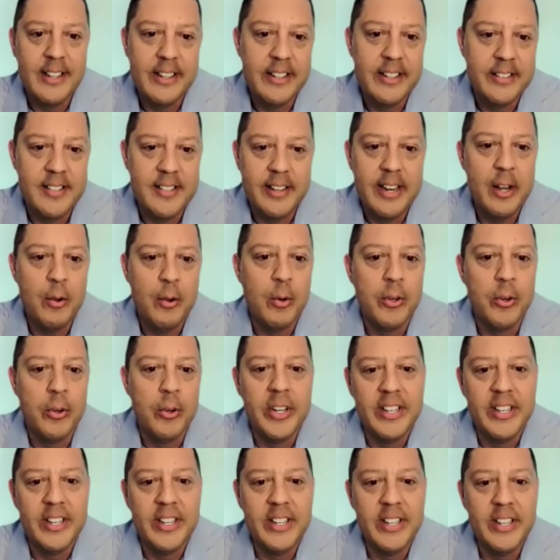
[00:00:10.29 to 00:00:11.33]
Today we're going
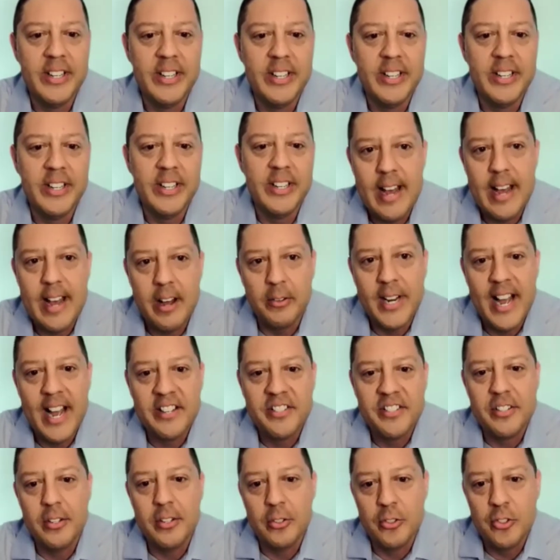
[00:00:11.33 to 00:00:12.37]
to discuss how
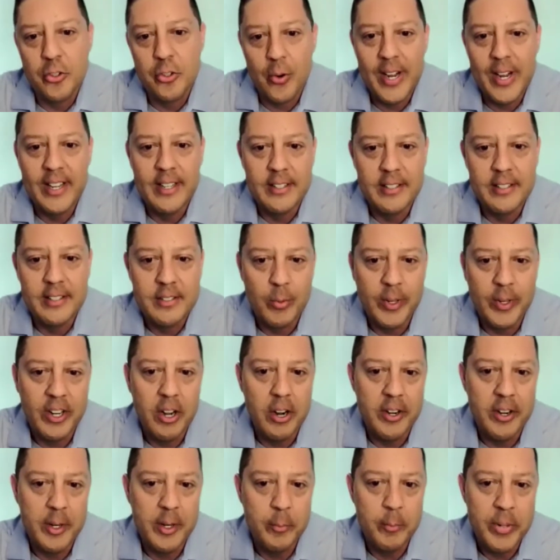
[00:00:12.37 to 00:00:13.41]
national trends
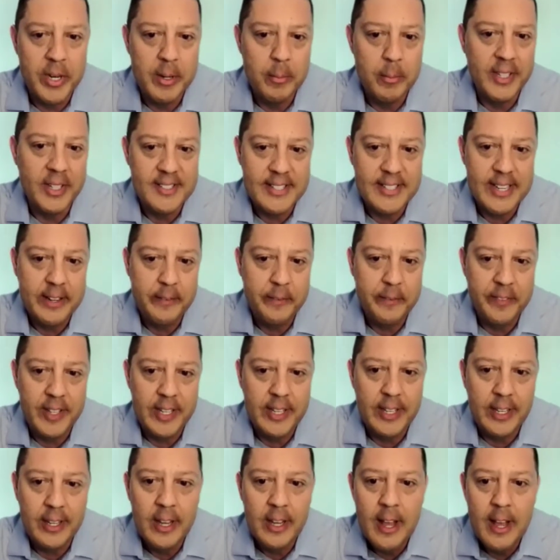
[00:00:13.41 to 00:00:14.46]
regarding public
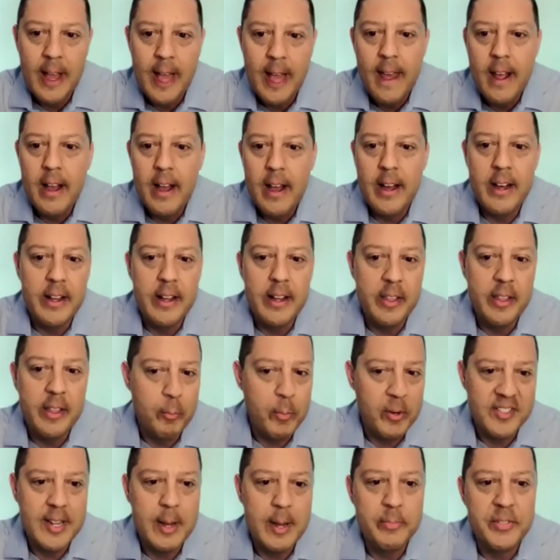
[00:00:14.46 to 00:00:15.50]
safety,
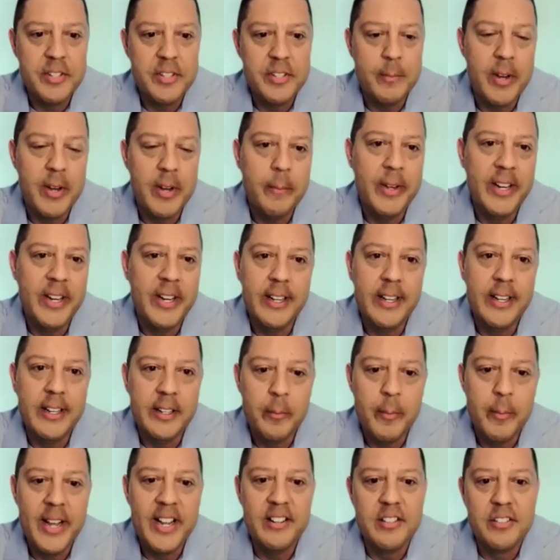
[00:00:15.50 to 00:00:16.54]
the perception by many
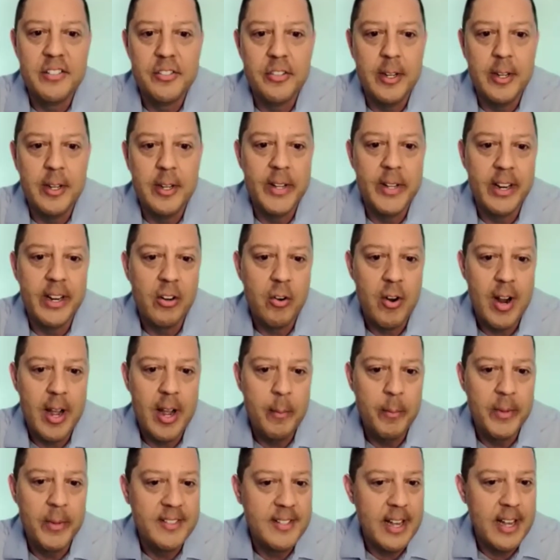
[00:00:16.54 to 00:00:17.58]
in the mainstream that
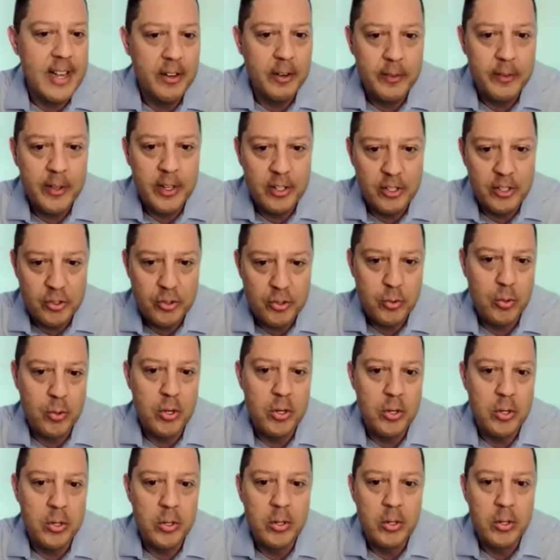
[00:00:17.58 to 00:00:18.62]
crime is out of
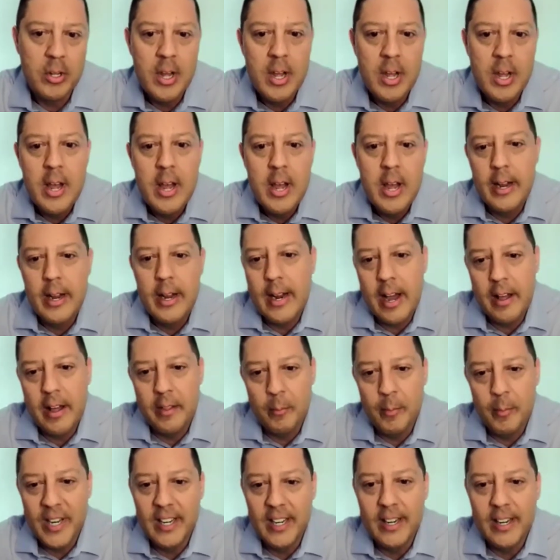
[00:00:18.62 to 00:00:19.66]
control, and how
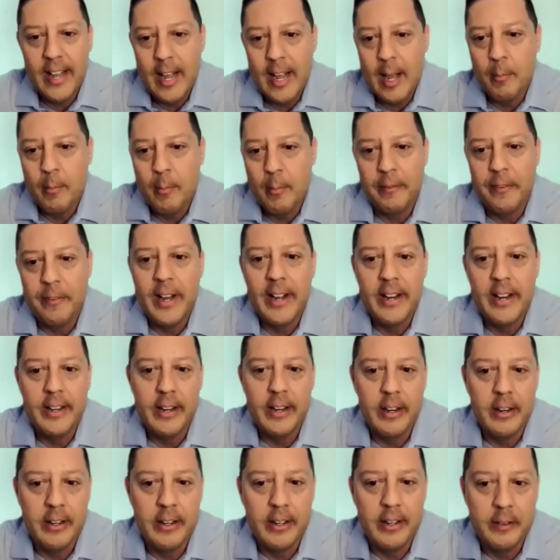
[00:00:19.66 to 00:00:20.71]
the media amplified
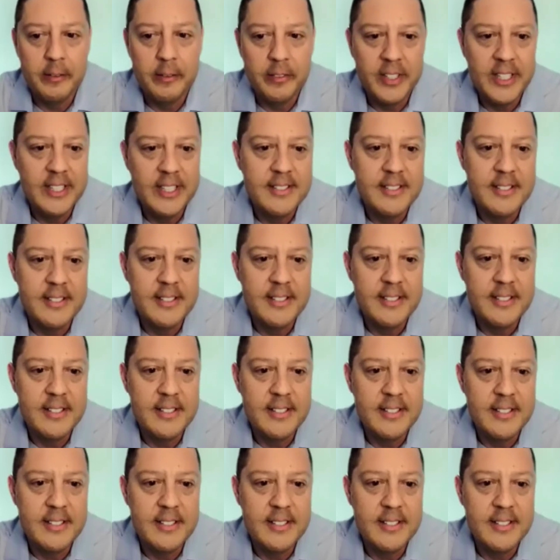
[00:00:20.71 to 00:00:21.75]
narrative leads to
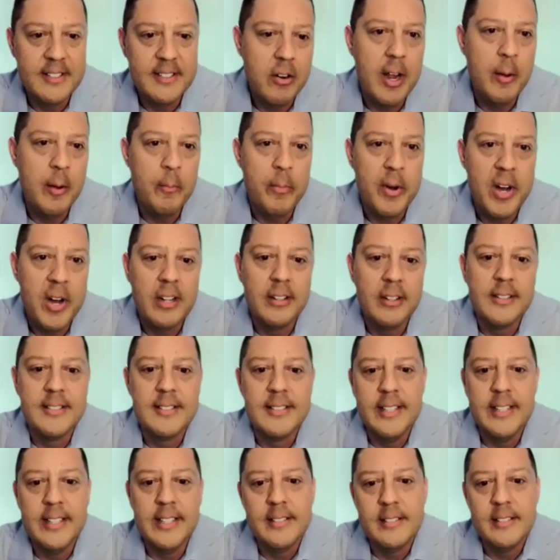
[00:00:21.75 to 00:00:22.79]
tougher on crime
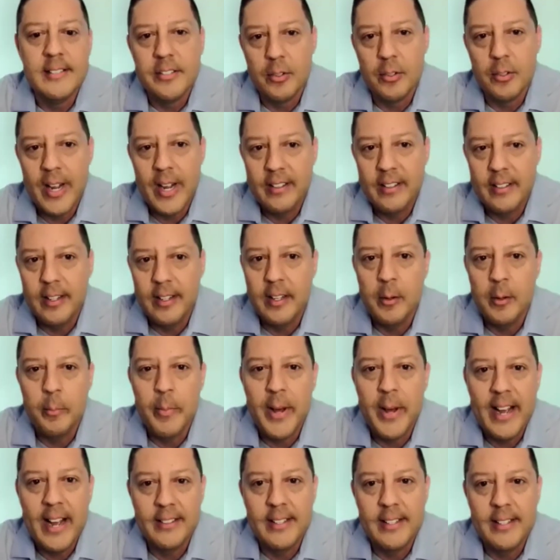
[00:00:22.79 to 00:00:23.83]
policies
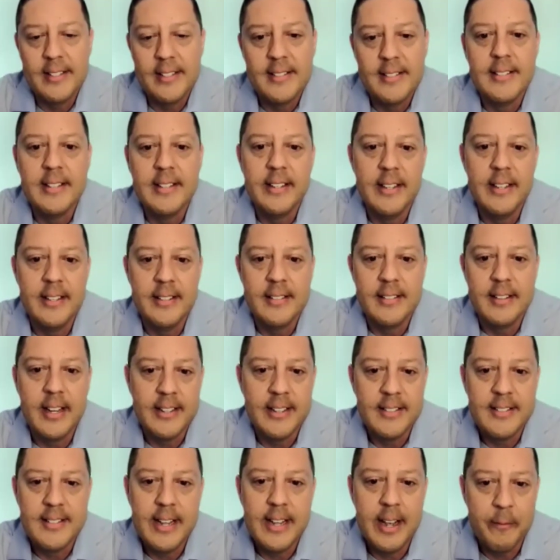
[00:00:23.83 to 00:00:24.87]
directing and impacting
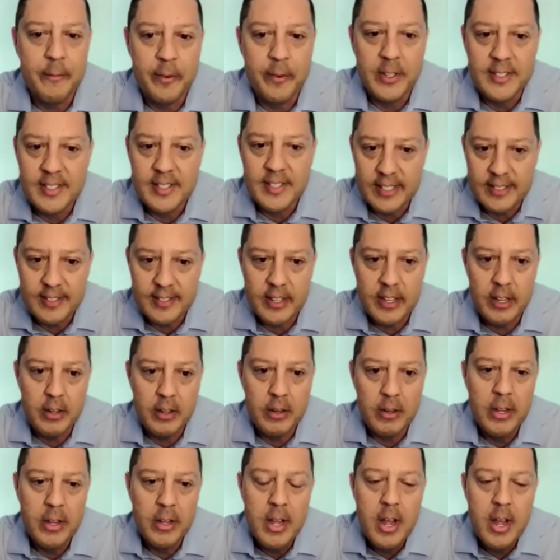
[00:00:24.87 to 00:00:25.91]
cities like San
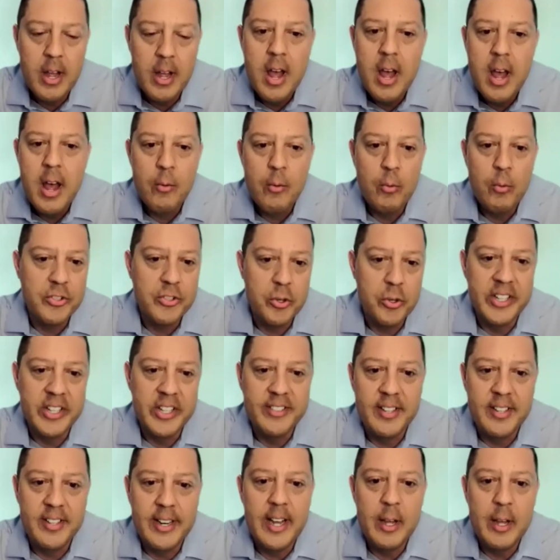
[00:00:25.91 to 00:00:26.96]
Francisco. We're
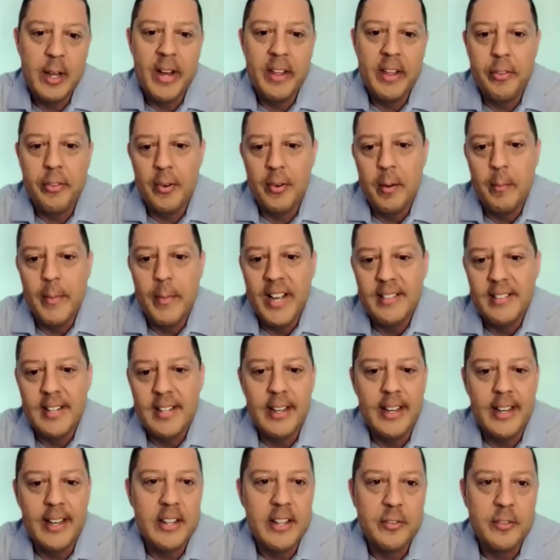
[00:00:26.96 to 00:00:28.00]
joined today by three
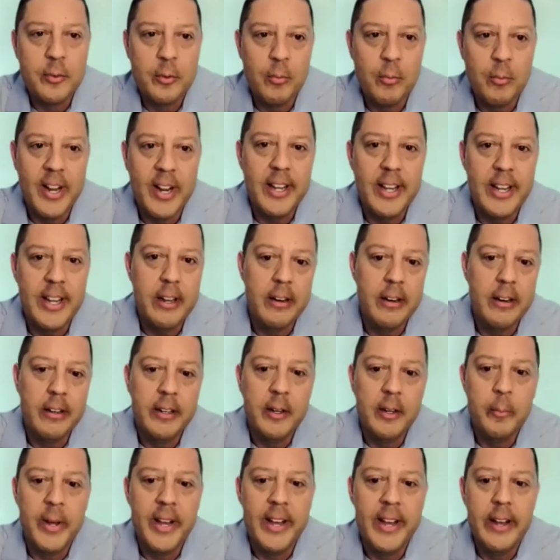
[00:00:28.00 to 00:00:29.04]
amazing guests from right here
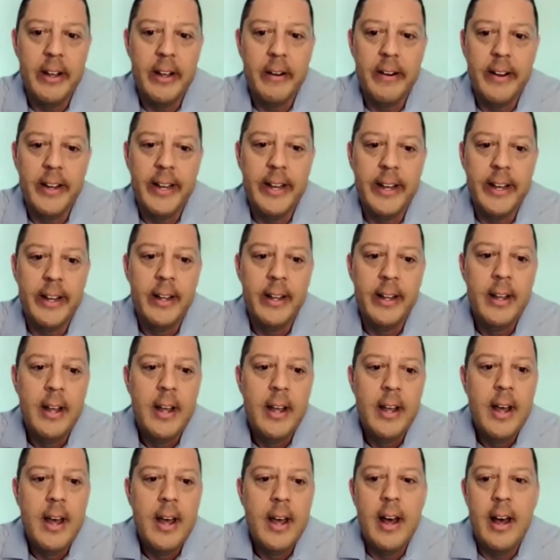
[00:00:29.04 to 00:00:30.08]
in the Bay Area
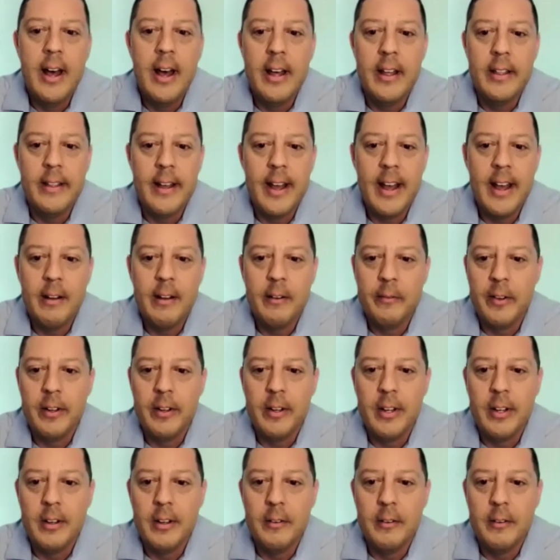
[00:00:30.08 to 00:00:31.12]
that have
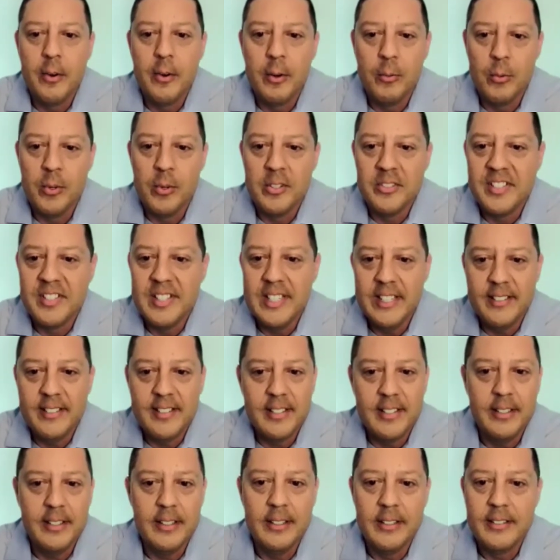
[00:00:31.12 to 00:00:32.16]
a front row seat
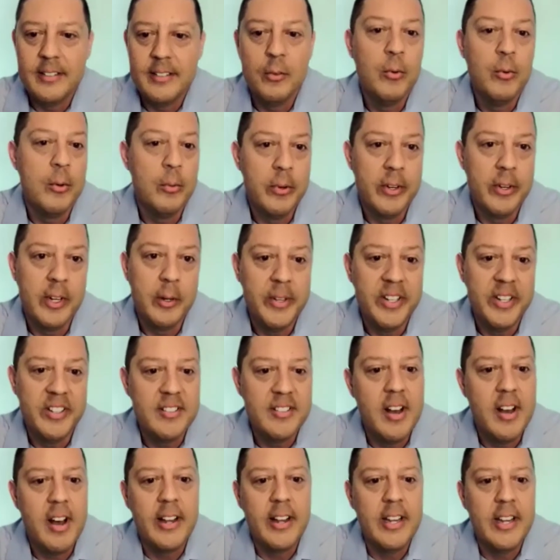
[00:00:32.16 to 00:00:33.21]
to what we're going to be
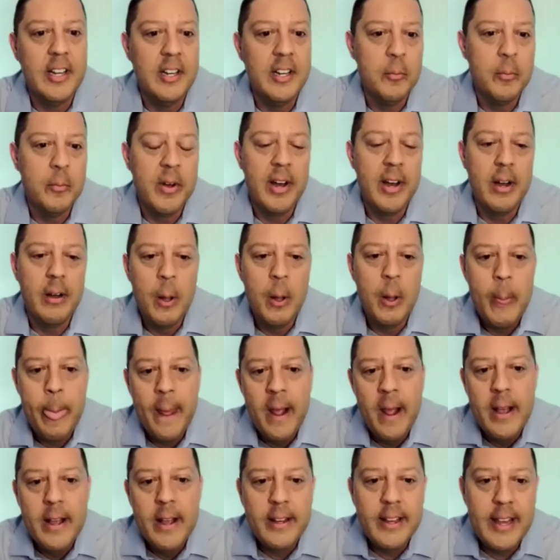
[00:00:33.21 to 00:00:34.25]
talking about.
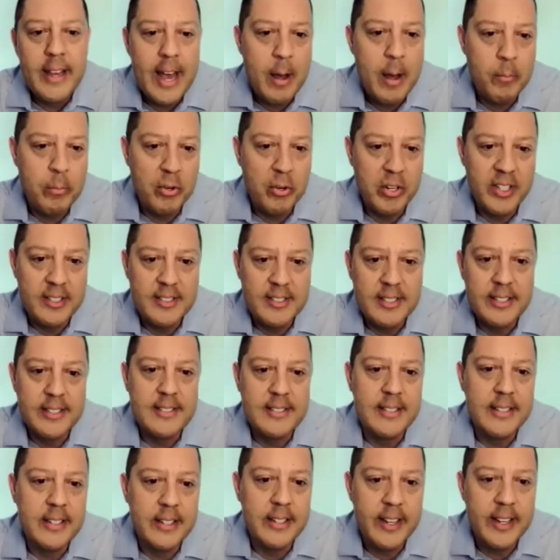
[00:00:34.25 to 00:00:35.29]
Kat Brooks
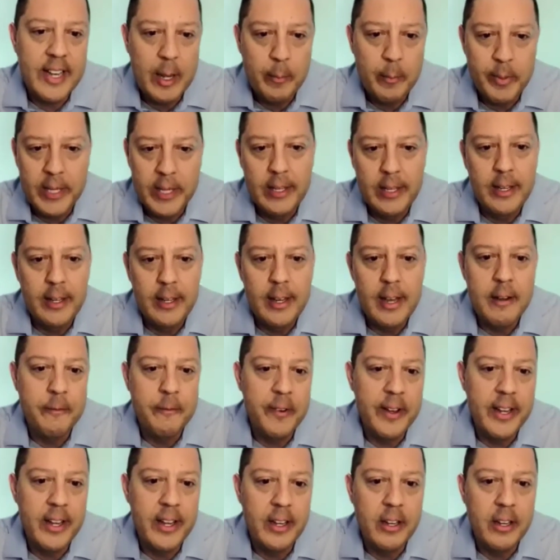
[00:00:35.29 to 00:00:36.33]
is a
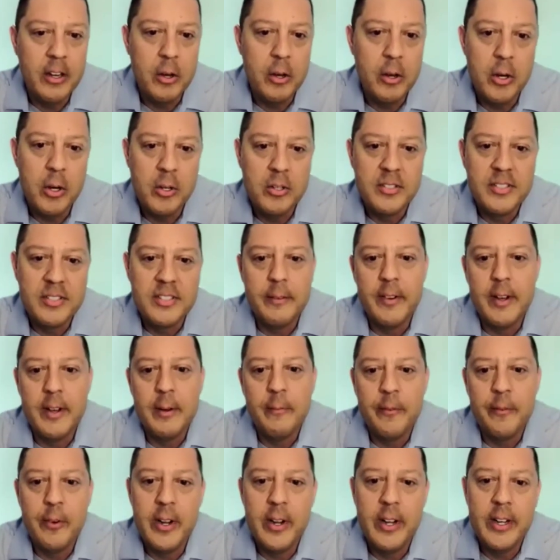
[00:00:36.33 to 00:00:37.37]
KPFA co-host of
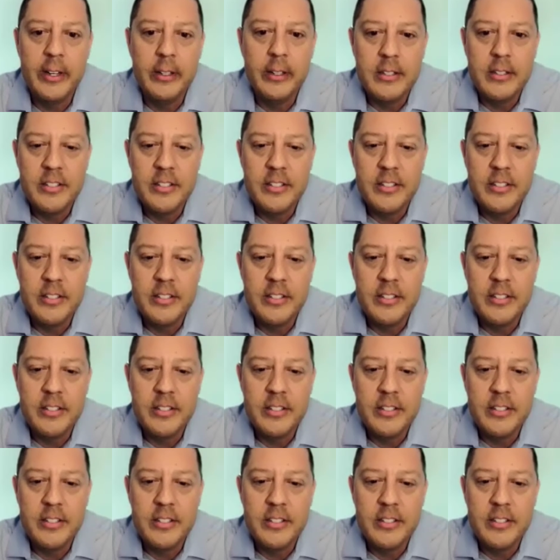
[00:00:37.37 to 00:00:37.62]
Upfront.